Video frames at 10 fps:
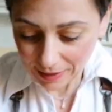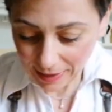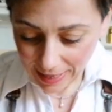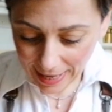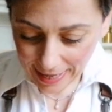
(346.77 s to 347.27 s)

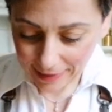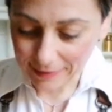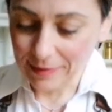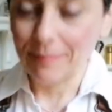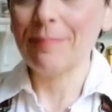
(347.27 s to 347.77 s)

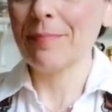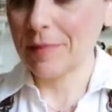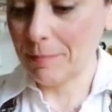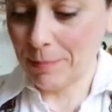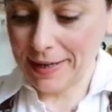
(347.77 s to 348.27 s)
and
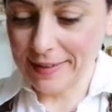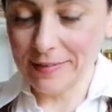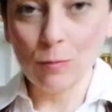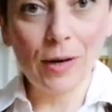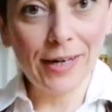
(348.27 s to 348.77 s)
place
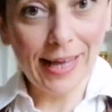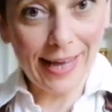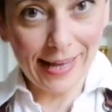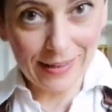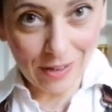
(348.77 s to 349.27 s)
one
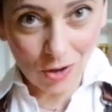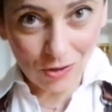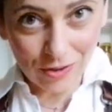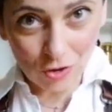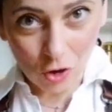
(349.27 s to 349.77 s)
hand on
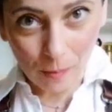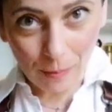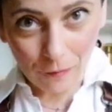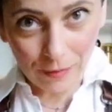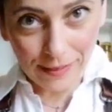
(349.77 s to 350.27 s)
the top of
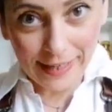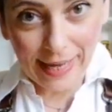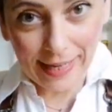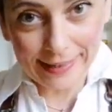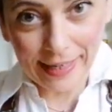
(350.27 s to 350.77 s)
the
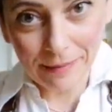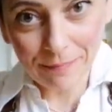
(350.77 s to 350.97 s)
other.